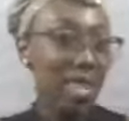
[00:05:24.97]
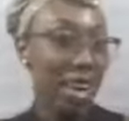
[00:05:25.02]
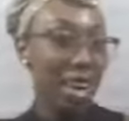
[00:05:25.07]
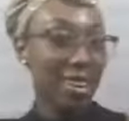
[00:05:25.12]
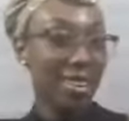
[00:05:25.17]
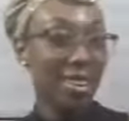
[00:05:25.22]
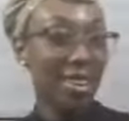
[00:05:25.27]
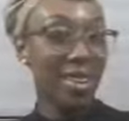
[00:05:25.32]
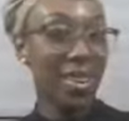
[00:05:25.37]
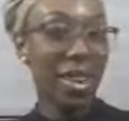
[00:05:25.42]

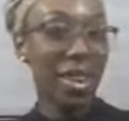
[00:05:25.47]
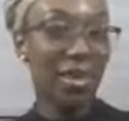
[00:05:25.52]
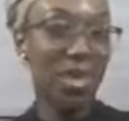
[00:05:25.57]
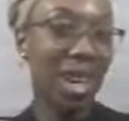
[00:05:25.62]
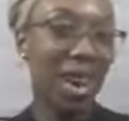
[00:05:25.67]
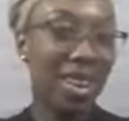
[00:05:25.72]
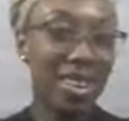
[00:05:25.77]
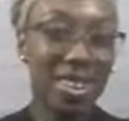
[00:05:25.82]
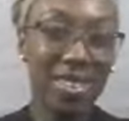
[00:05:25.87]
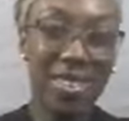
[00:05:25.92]
Y'all know what I'm
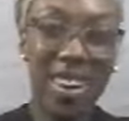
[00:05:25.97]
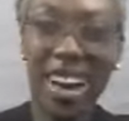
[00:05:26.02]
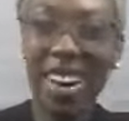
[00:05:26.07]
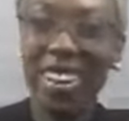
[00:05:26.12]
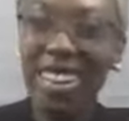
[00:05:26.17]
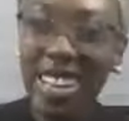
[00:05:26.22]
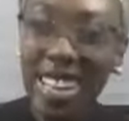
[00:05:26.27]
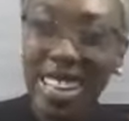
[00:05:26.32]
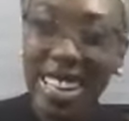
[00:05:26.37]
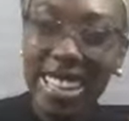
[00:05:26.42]
talking
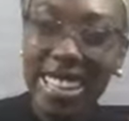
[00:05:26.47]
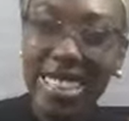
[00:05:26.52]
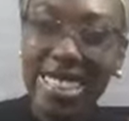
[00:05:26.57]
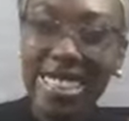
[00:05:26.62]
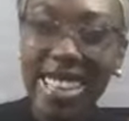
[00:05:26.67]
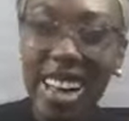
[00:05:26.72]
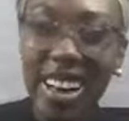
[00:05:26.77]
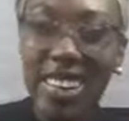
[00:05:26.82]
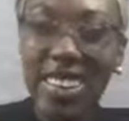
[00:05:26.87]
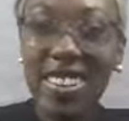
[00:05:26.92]
about.
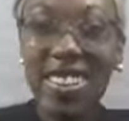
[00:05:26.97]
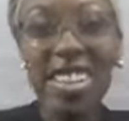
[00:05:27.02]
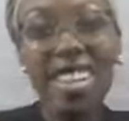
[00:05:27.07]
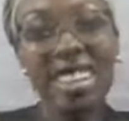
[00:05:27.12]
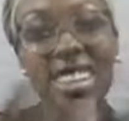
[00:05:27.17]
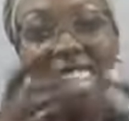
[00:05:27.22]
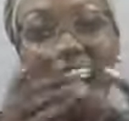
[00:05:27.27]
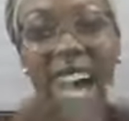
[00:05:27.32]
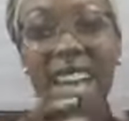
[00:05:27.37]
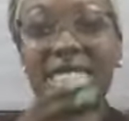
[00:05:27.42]
So
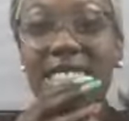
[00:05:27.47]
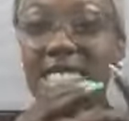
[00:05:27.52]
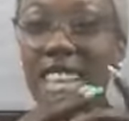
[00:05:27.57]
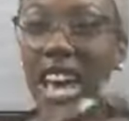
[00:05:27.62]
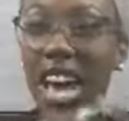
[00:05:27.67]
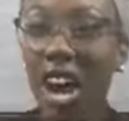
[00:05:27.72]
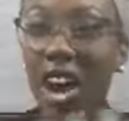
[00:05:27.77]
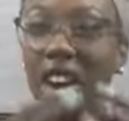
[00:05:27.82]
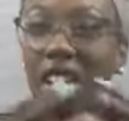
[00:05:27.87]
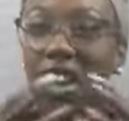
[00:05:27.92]
that's
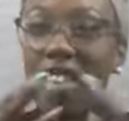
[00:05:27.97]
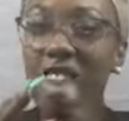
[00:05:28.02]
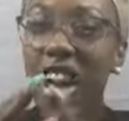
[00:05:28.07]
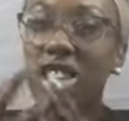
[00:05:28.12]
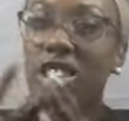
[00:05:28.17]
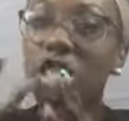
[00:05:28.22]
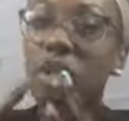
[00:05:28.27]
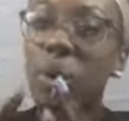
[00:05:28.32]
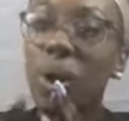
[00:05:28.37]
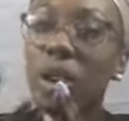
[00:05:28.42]
the area
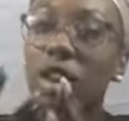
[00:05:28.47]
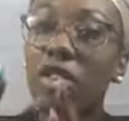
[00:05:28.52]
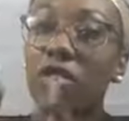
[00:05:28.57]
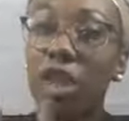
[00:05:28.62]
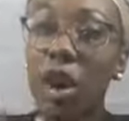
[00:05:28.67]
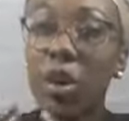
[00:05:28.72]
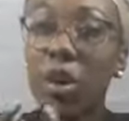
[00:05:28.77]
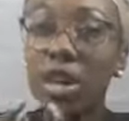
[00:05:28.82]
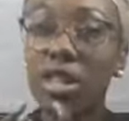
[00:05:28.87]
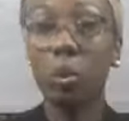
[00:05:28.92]
that you want to
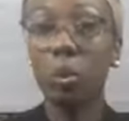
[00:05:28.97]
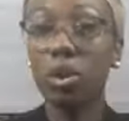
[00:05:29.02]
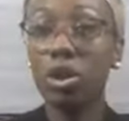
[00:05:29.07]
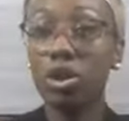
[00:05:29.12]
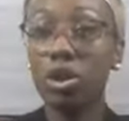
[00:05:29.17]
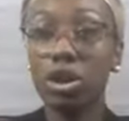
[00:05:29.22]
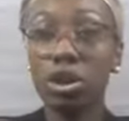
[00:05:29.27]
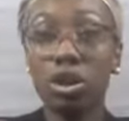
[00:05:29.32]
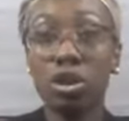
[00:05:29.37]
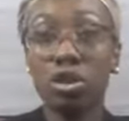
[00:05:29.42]
focus
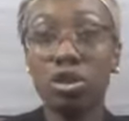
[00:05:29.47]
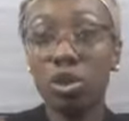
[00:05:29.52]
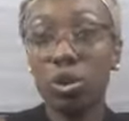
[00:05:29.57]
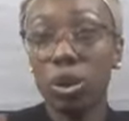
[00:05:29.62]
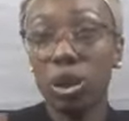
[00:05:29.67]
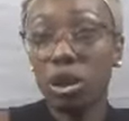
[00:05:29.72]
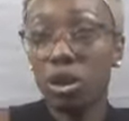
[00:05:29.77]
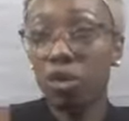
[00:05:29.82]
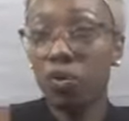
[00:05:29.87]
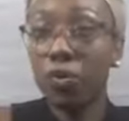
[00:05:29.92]
when you're
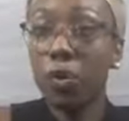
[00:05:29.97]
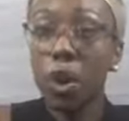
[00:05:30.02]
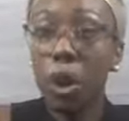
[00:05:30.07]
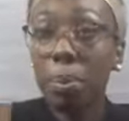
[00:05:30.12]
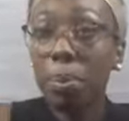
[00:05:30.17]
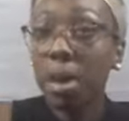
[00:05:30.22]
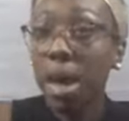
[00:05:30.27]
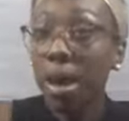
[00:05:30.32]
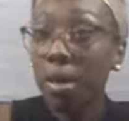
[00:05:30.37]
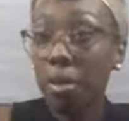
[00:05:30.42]
doing your
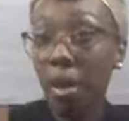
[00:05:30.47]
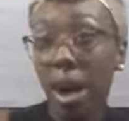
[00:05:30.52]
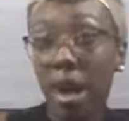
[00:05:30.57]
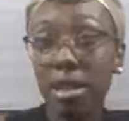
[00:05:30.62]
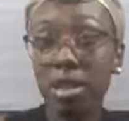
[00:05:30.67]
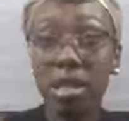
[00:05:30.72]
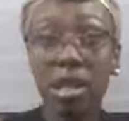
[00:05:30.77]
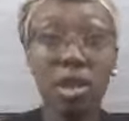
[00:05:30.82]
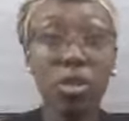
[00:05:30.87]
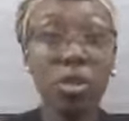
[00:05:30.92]
foreplay,
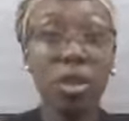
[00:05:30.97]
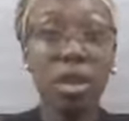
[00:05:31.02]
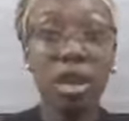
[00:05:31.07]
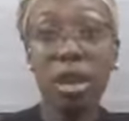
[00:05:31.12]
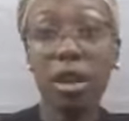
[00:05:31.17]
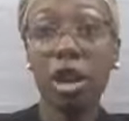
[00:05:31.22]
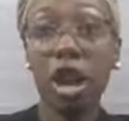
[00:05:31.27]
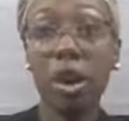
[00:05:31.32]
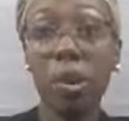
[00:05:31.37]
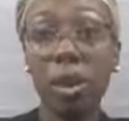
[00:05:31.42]
right? So you can
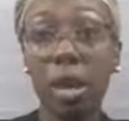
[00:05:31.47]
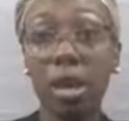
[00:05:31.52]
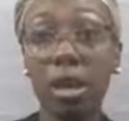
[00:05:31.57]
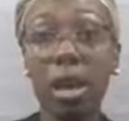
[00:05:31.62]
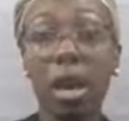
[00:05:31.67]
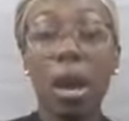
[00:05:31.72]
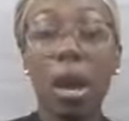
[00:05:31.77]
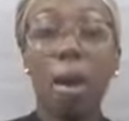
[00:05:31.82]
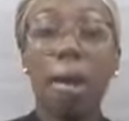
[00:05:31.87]
get going.